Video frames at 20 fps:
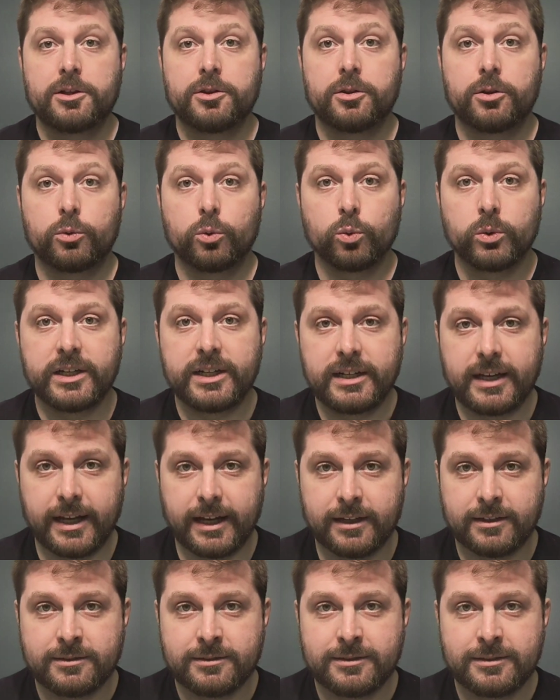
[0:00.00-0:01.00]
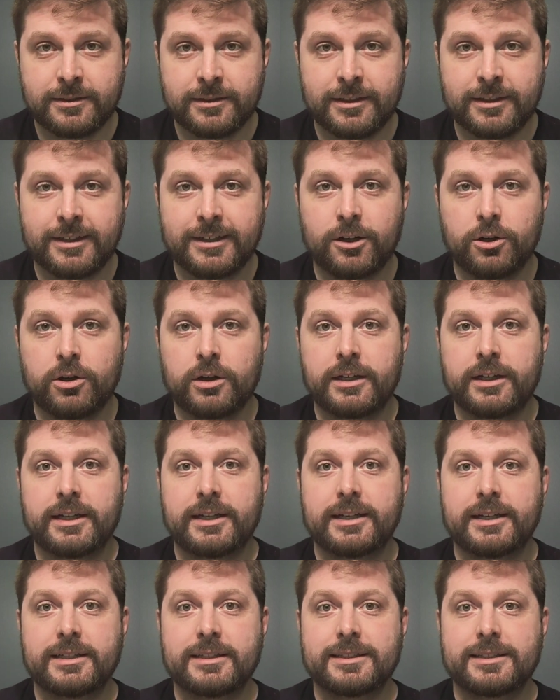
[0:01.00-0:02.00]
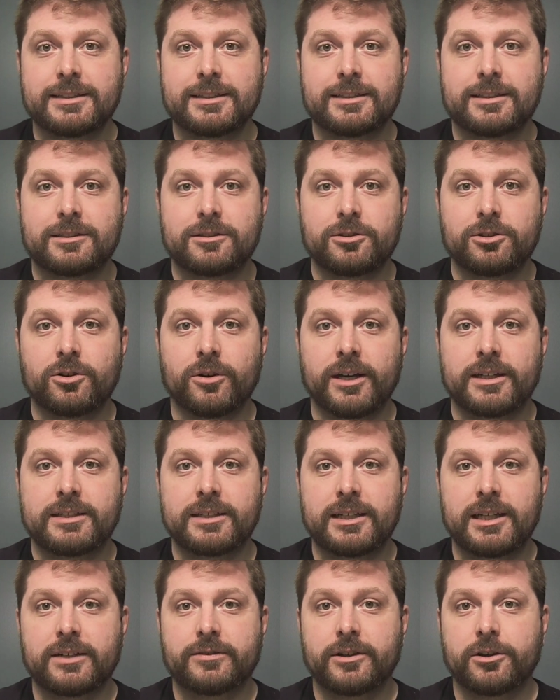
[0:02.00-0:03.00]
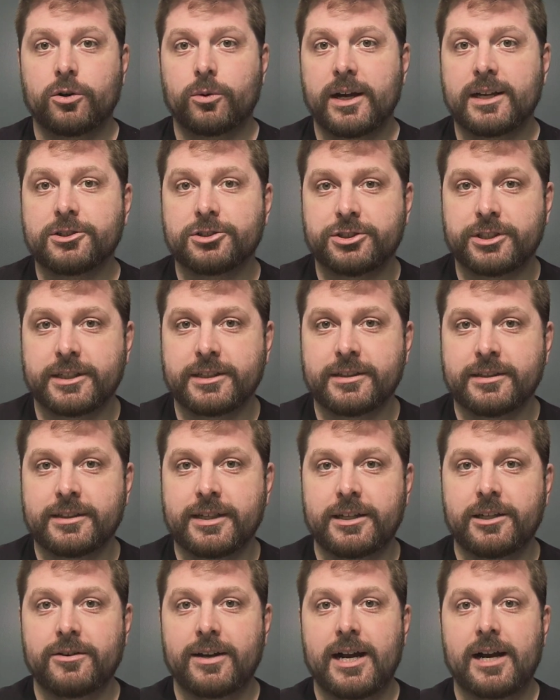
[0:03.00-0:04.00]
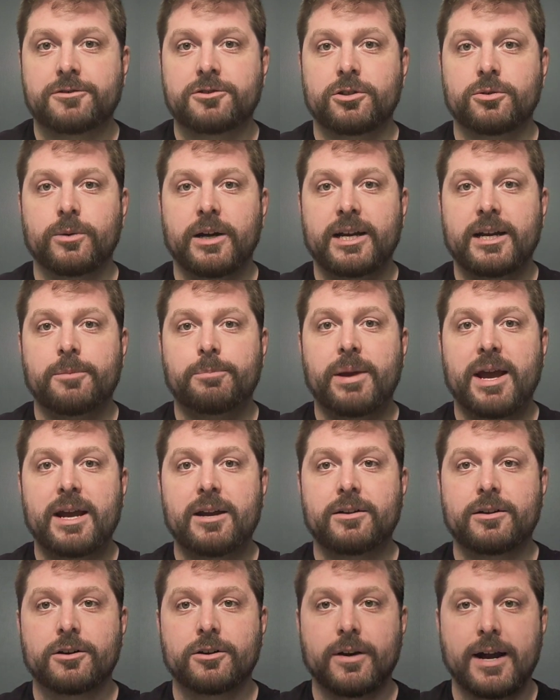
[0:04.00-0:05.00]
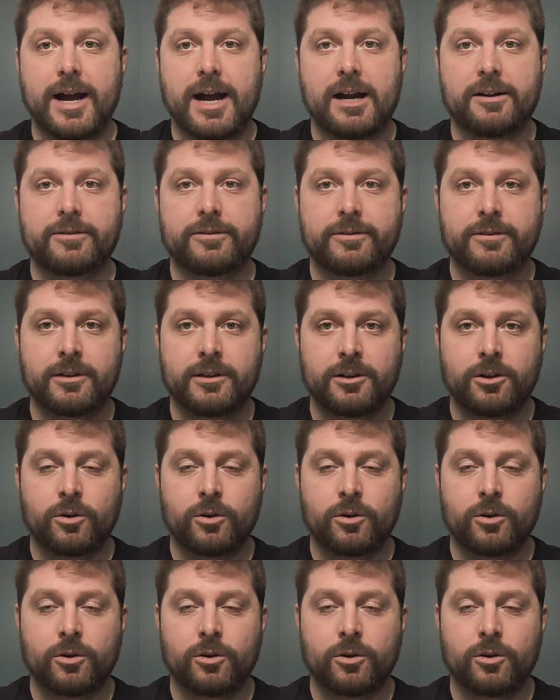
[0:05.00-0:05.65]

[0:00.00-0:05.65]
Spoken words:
The reading is going to give a question that you have to write a paragraph